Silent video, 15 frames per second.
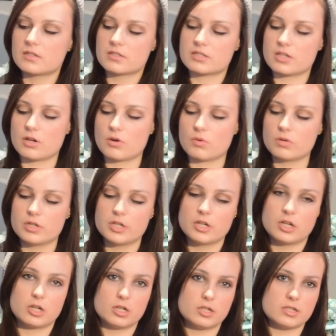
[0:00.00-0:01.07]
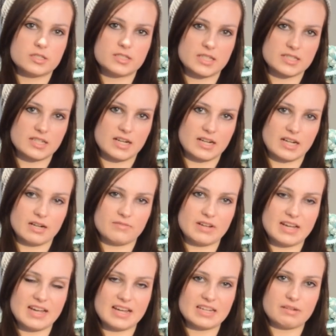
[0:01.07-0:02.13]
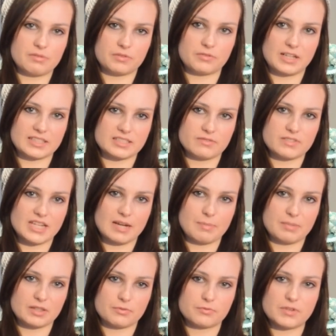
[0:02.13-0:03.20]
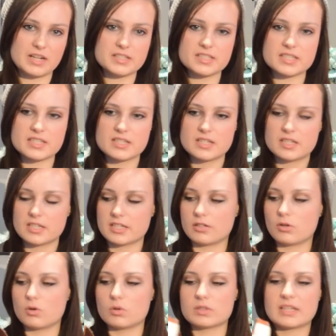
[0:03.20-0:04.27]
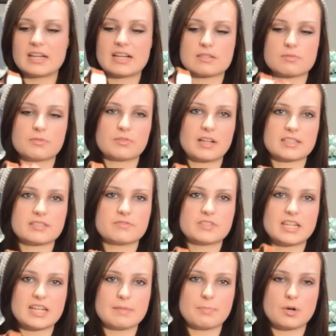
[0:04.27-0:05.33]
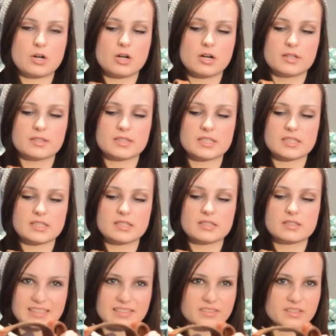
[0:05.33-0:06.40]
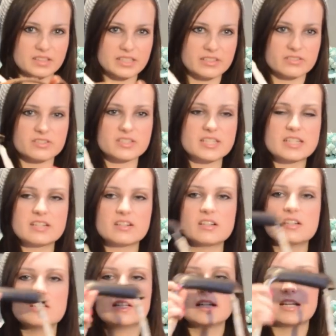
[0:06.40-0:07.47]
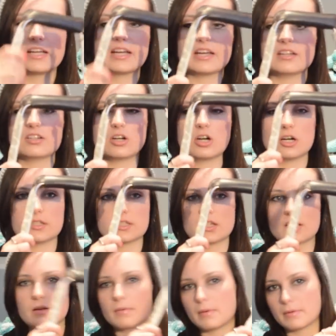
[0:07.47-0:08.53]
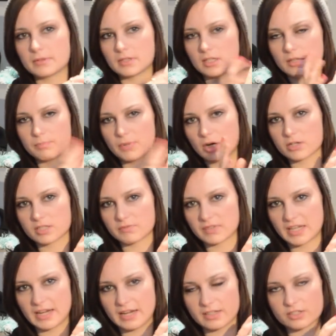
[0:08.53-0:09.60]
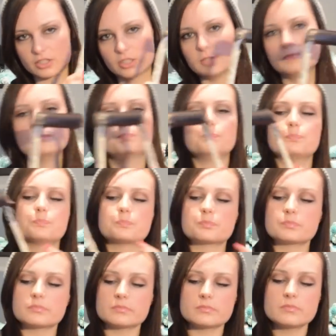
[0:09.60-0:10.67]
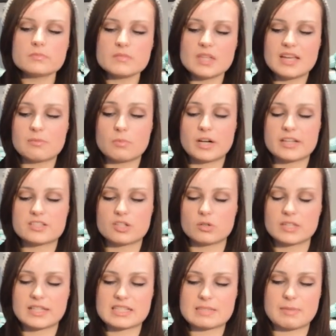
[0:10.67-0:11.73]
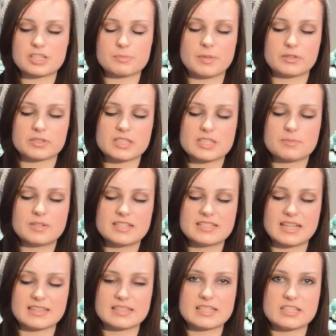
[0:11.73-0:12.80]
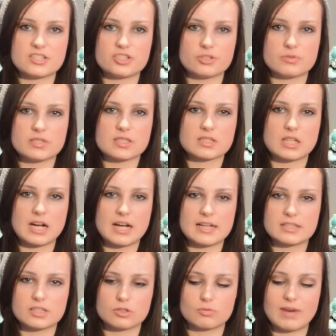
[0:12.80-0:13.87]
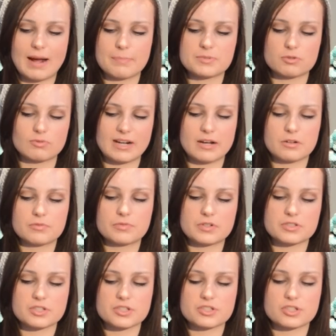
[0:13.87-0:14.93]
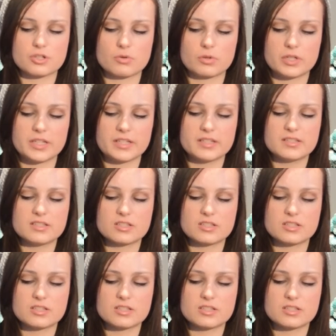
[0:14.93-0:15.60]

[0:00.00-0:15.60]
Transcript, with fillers: So hers does not have any reflective tape at the front. It only has reflective tape on the little ears here and on the, the bars of the handle. And what I don't like as much about this one is that these do slide. They're wrapped around versus sewn in.